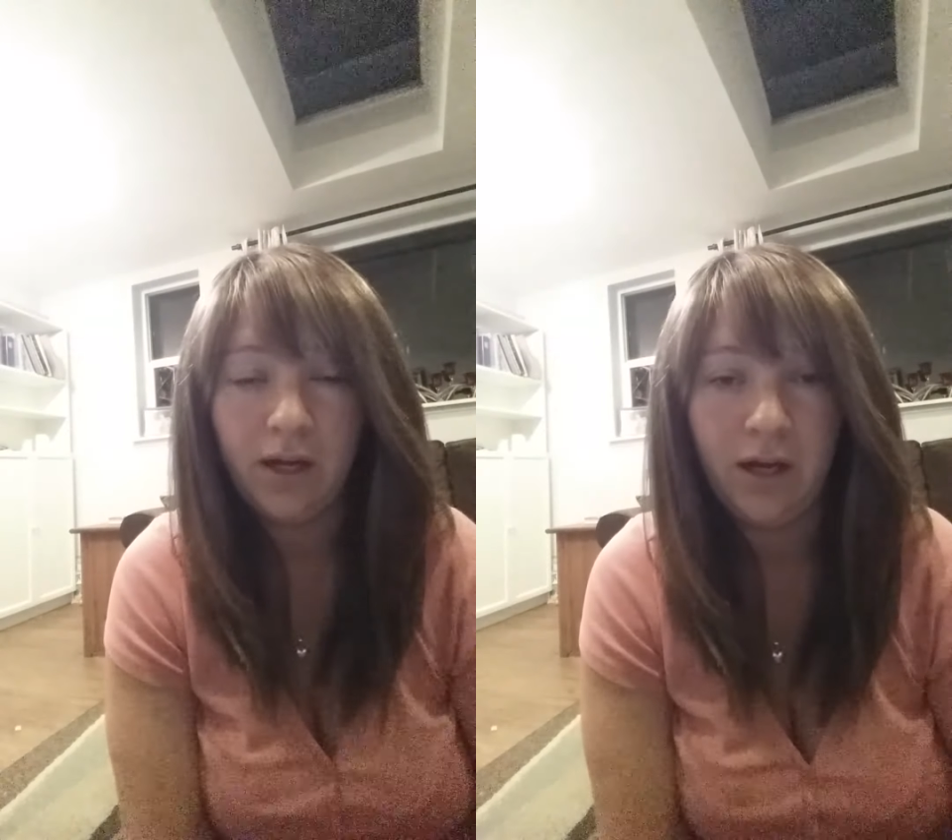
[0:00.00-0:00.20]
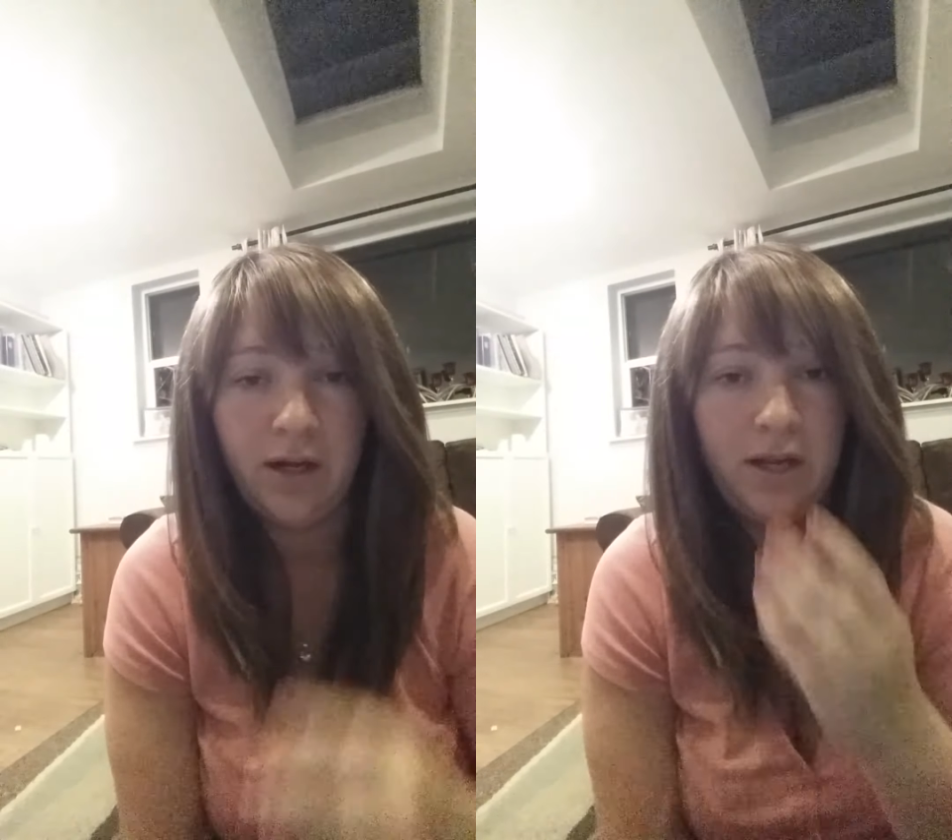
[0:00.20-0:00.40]

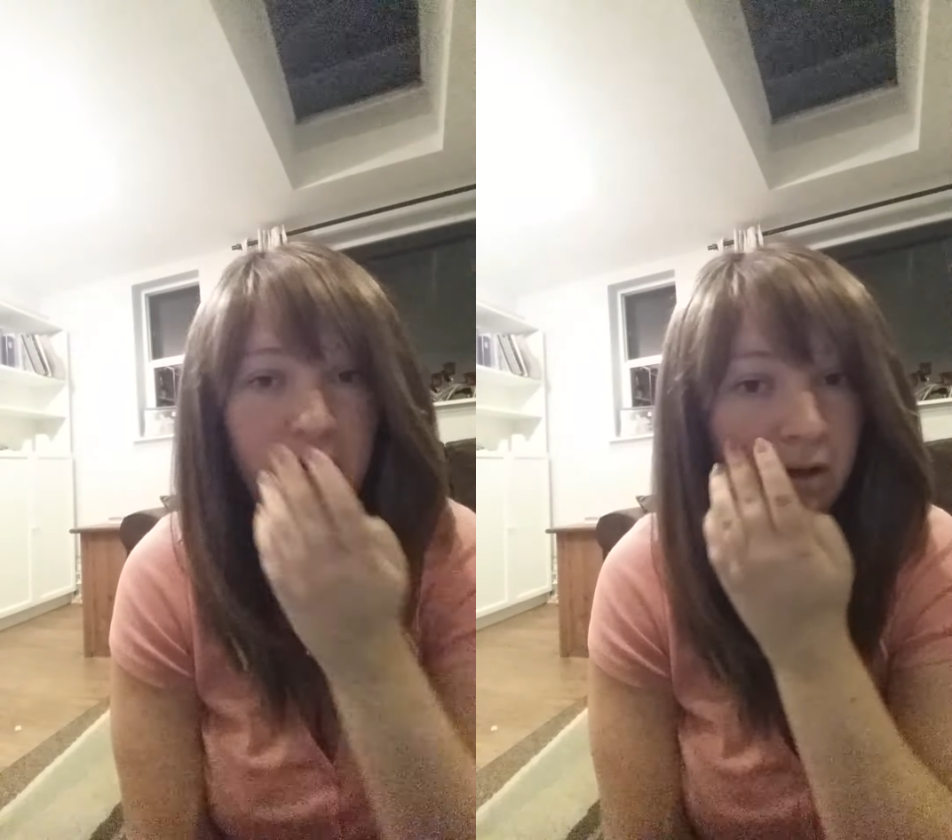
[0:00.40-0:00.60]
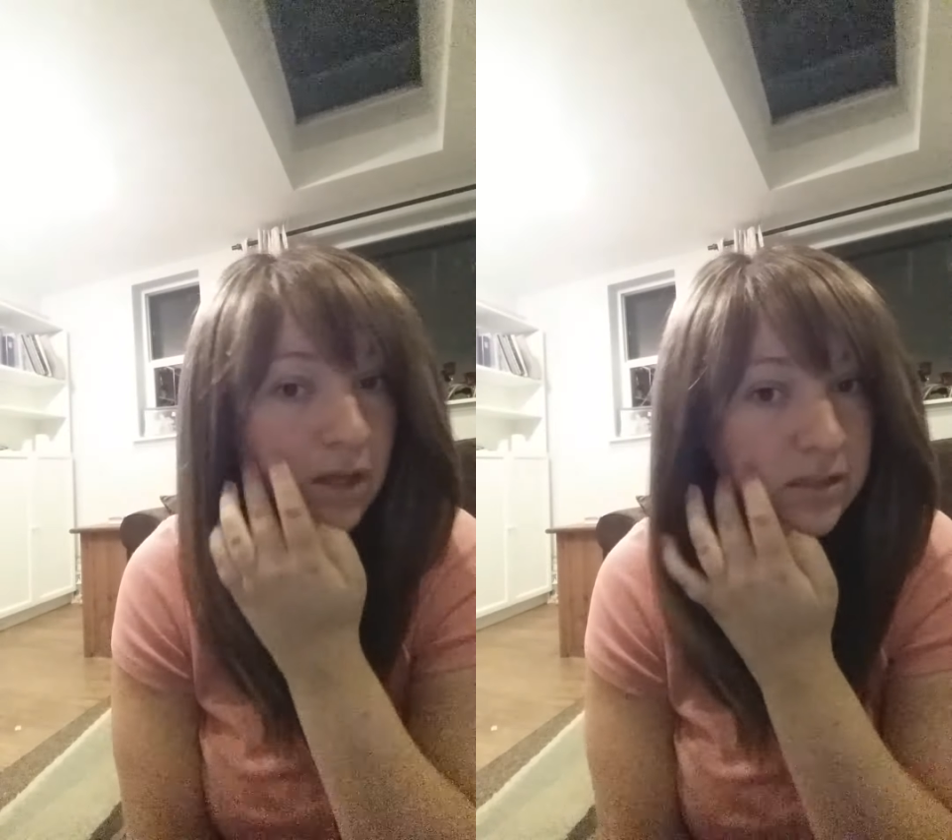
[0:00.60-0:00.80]

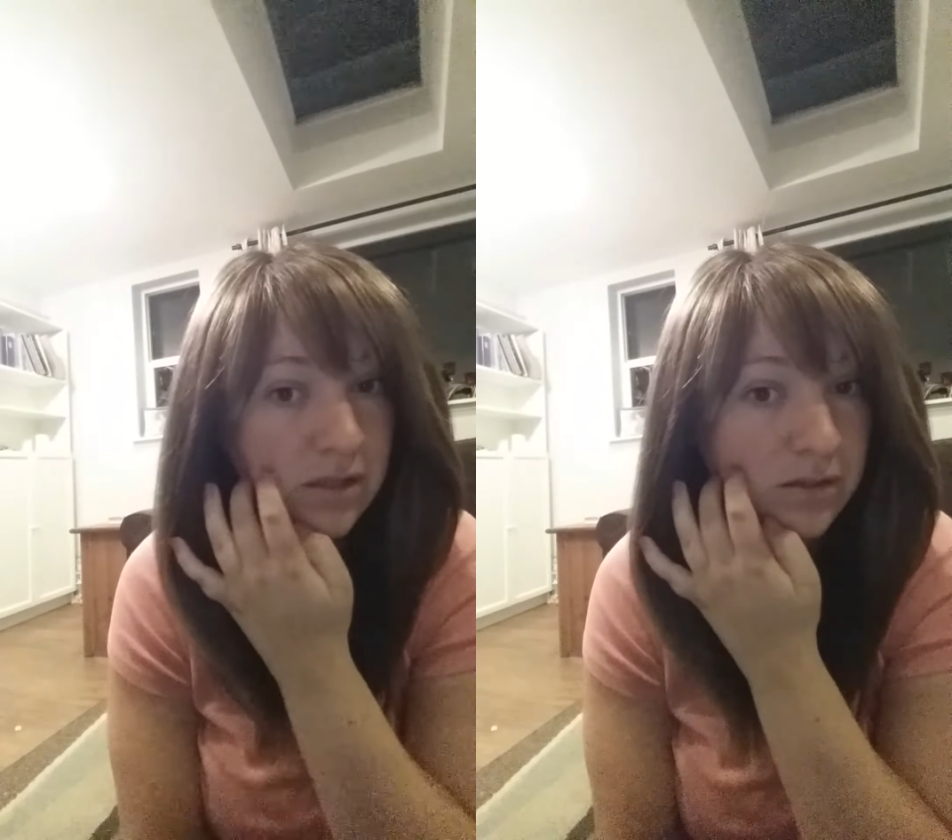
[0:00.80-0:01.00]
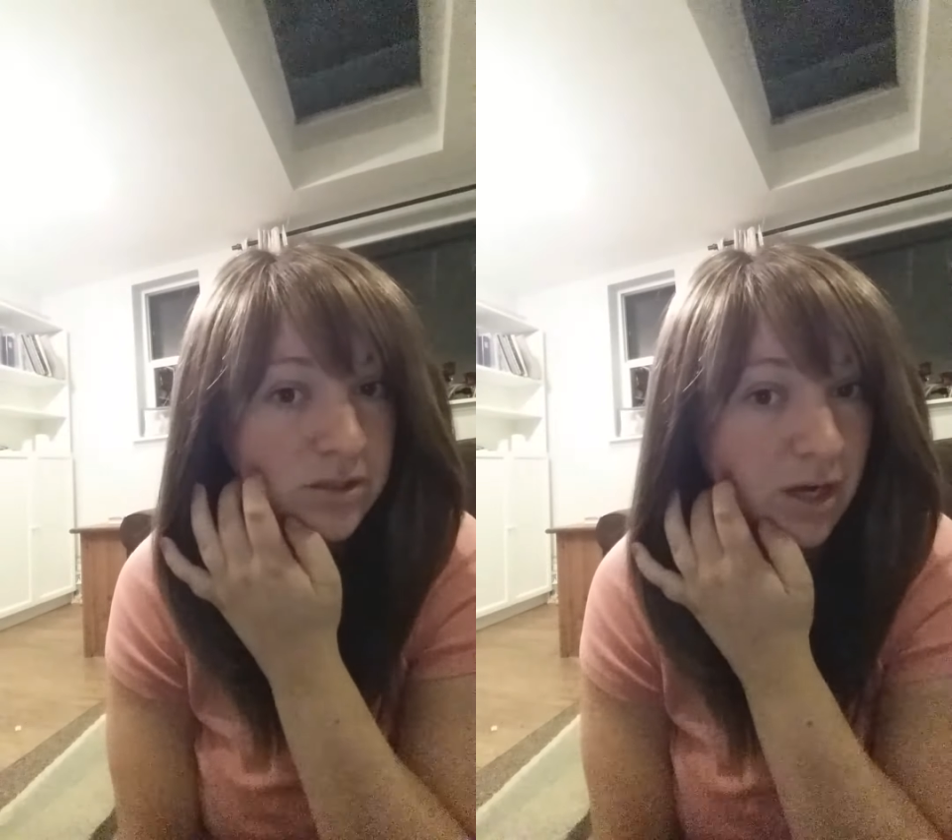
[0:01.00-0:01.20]
Hair loss
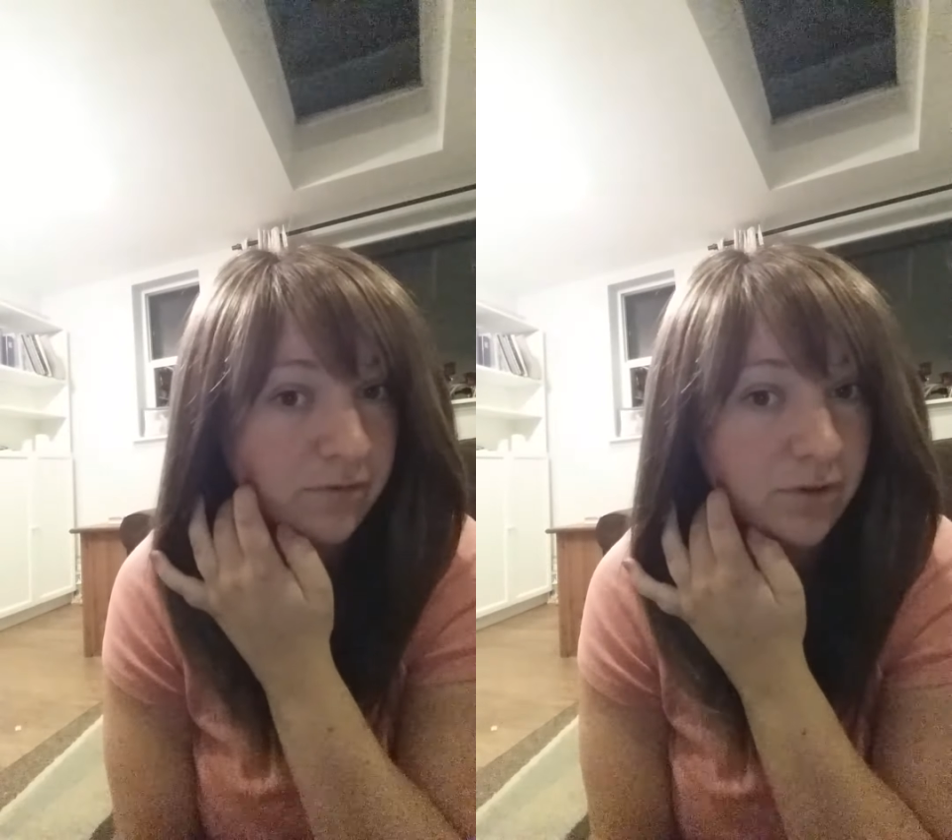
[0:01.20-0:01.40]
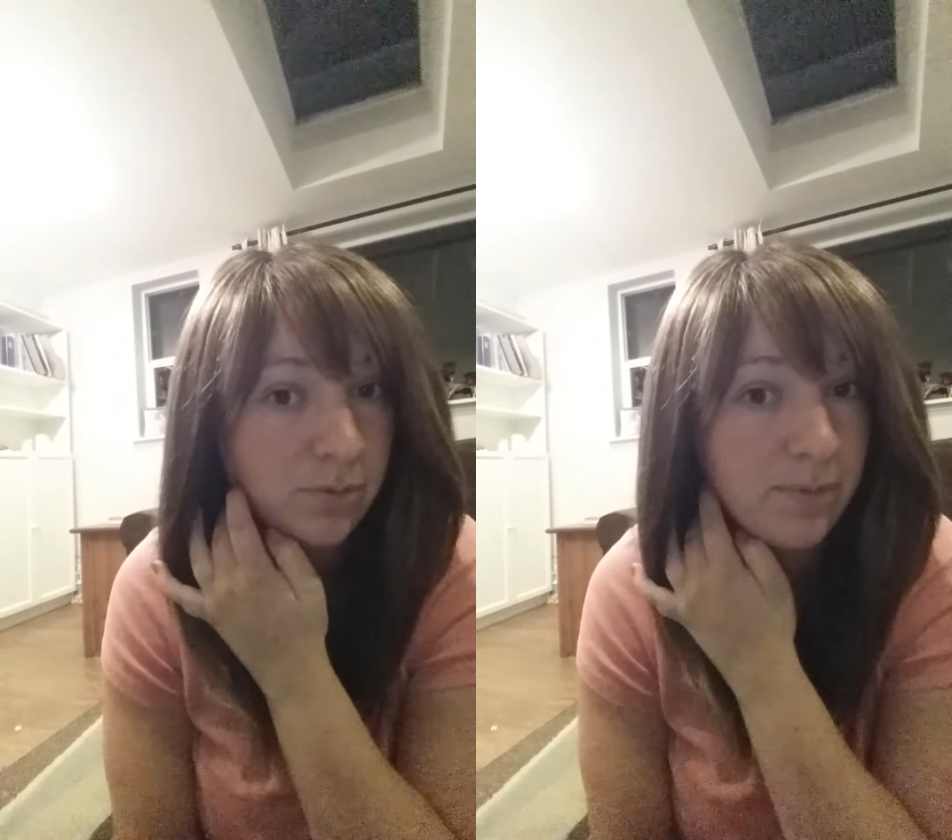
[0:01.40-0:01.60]
on the top for